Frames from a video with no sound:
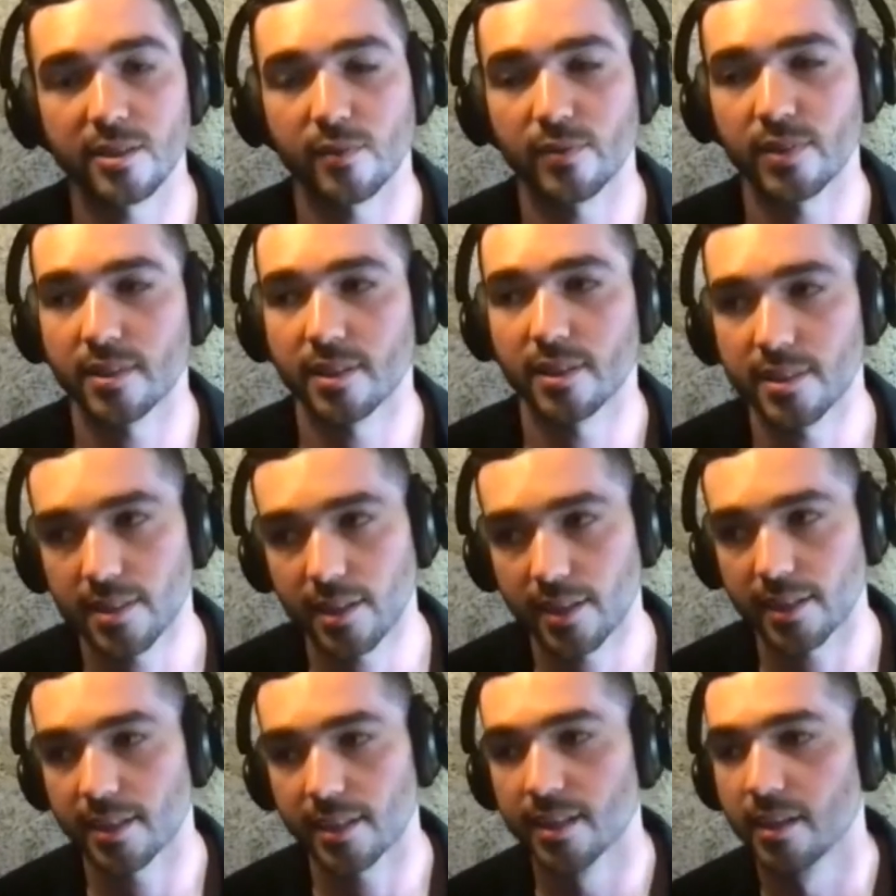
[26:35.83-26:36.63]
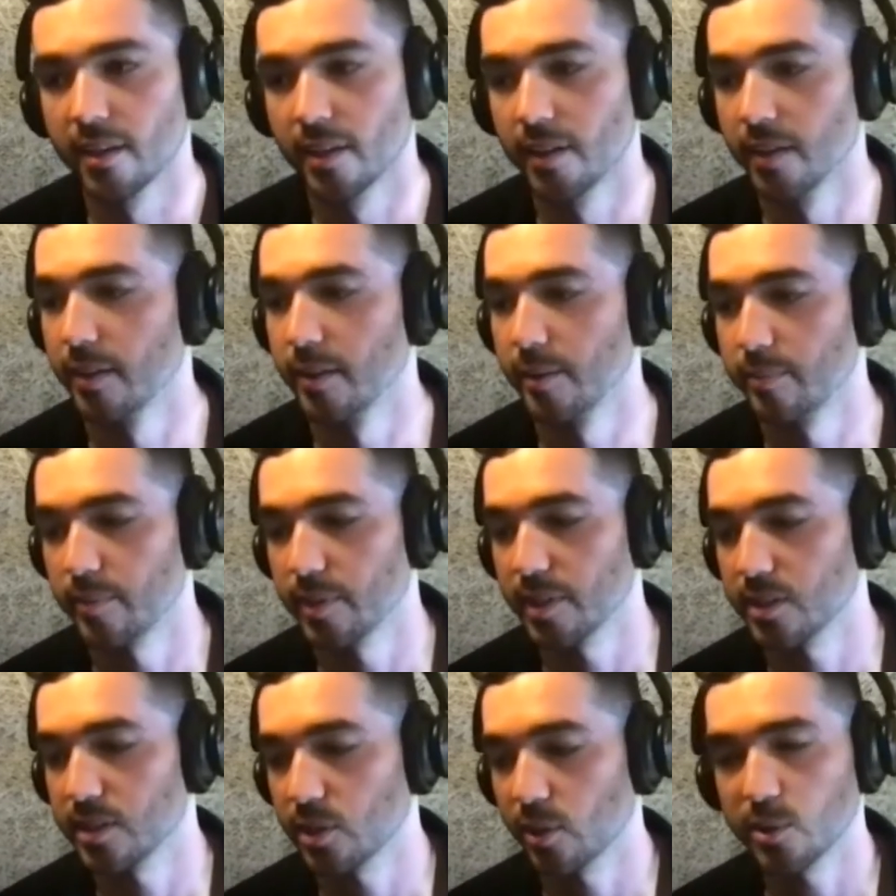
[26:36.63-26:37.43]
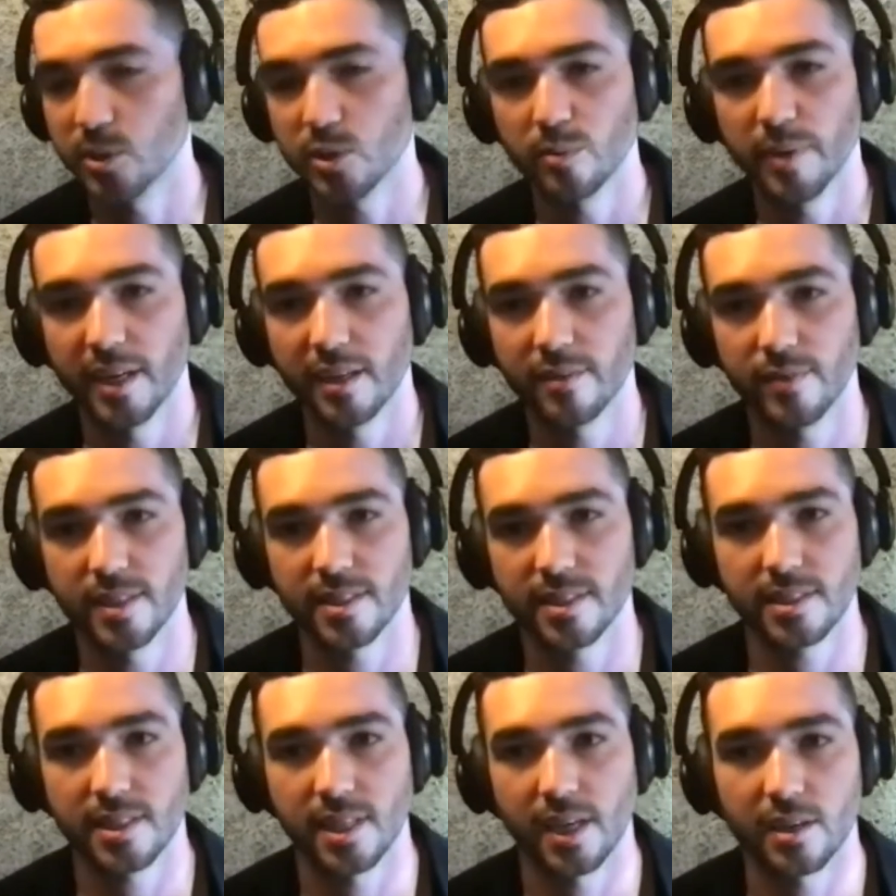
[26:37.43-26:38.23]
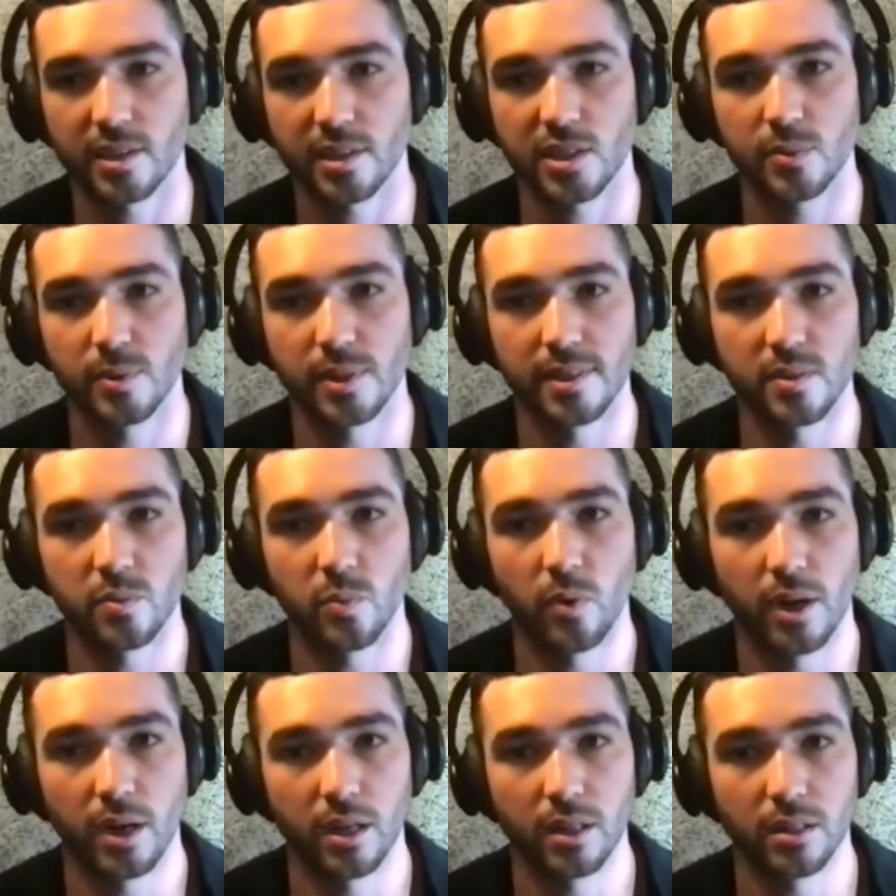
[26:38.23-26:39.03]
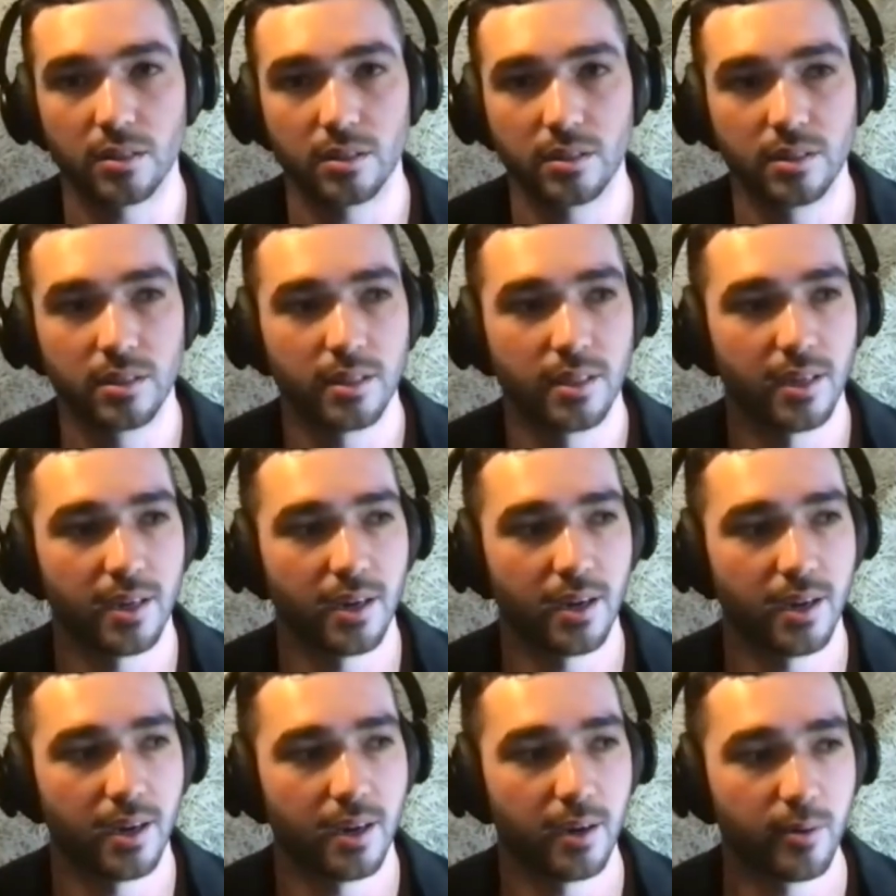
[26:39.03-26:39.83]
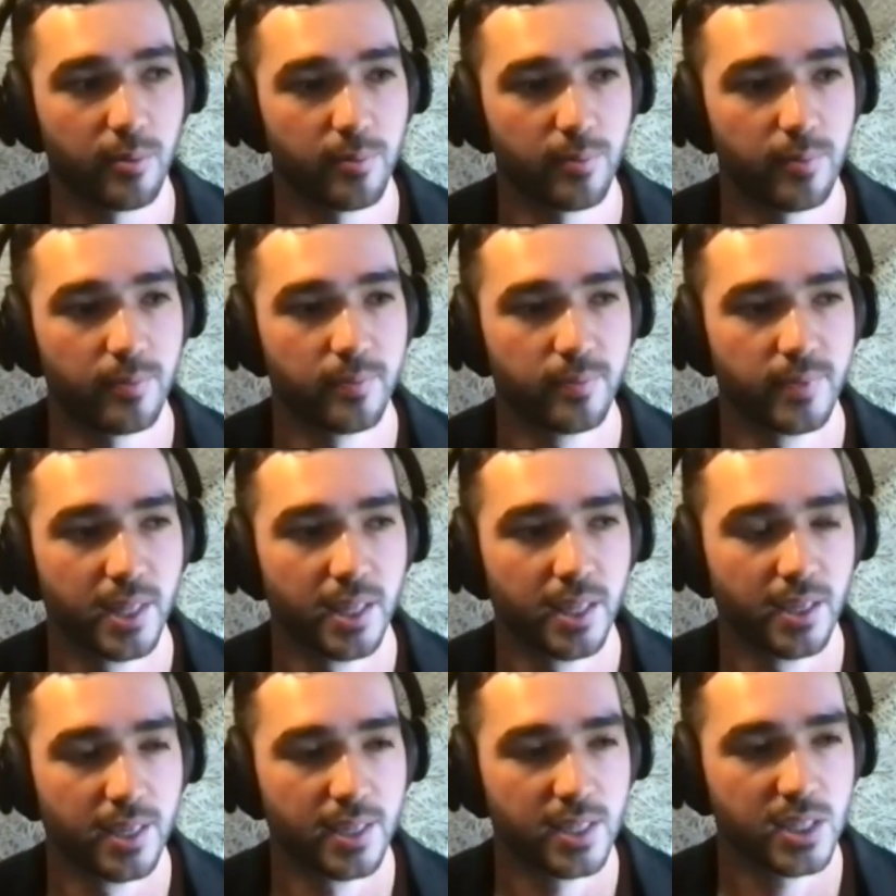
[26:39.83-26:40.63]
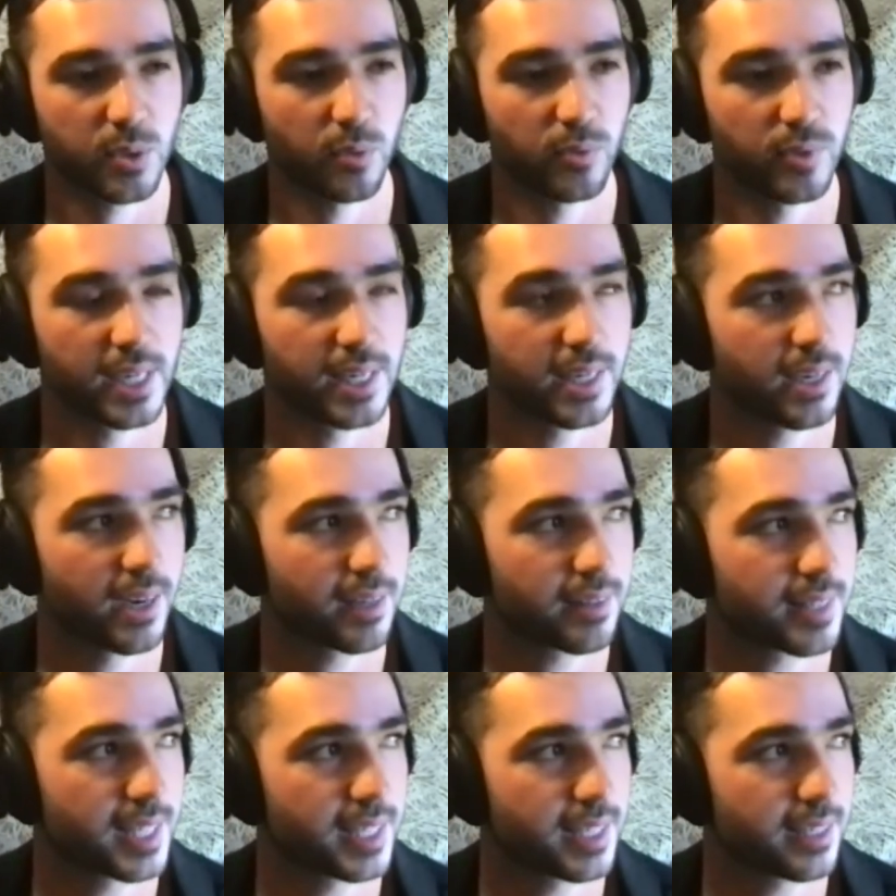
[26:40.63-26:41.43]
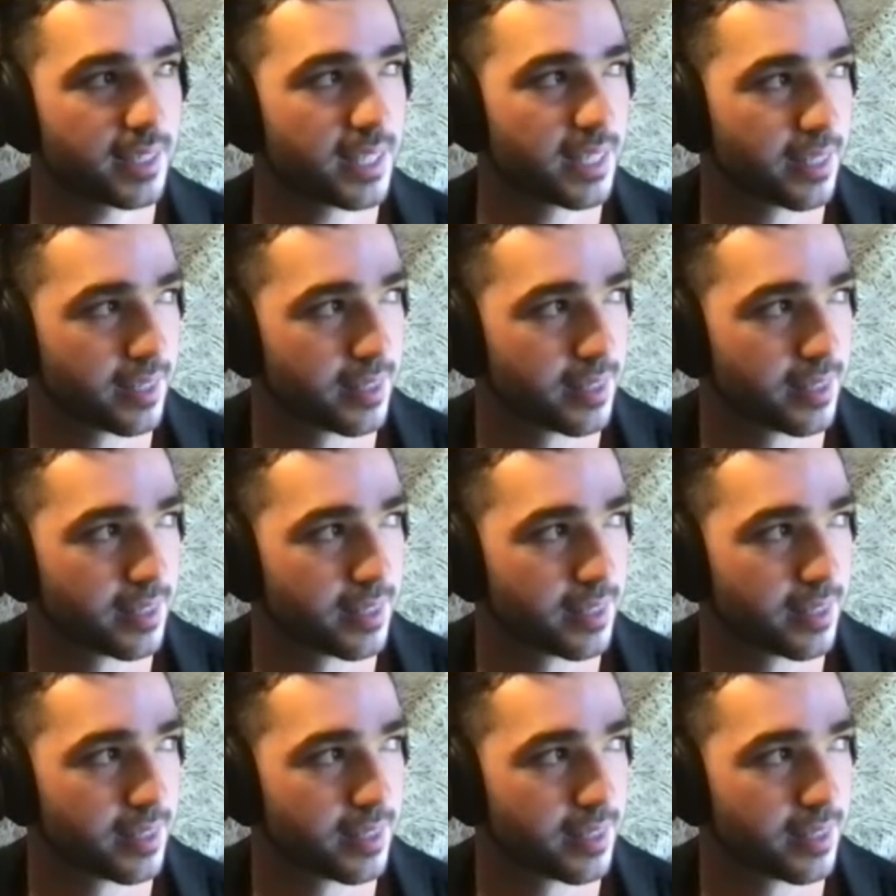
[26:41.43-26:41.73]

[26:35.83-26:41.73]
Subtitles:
Often there's like social benefits attached to it as well. So really, I think